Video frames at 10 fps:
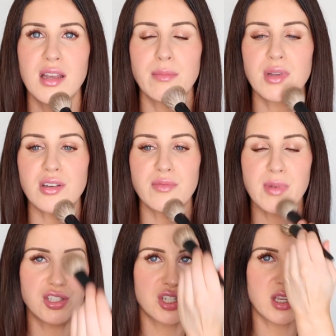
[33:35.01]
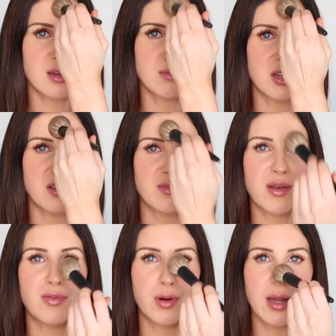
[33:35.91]
middle of my chin, middle of my
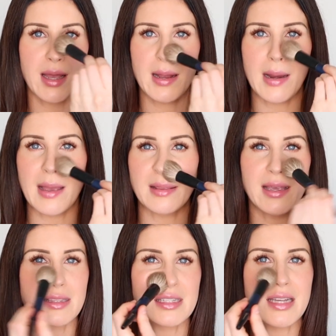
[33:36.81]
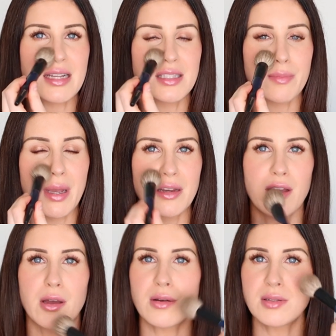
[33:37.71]
forehead, and like the sides of my
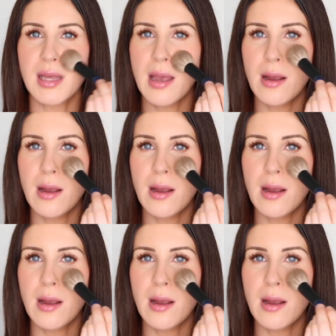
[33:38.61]
nose,